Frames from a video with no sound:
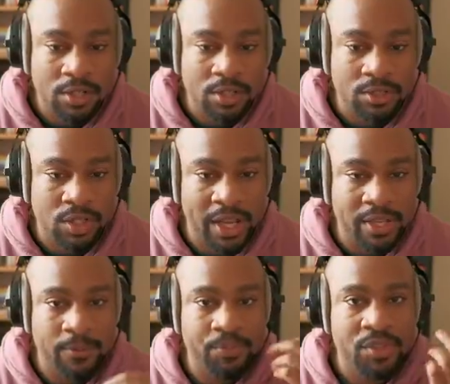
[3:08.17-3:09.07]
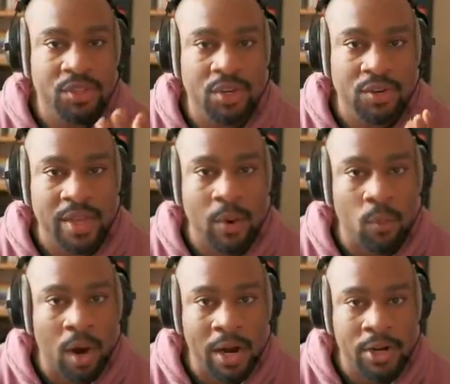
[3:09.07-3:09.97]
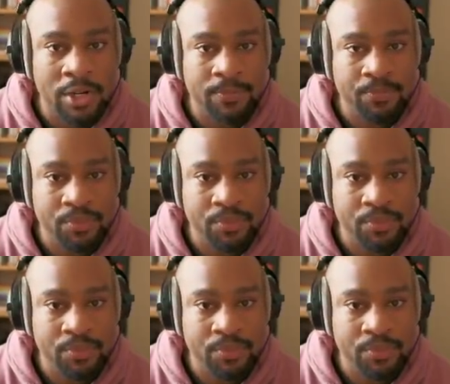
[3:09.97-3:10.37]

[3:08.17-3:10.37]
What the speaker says: So like you hear that water.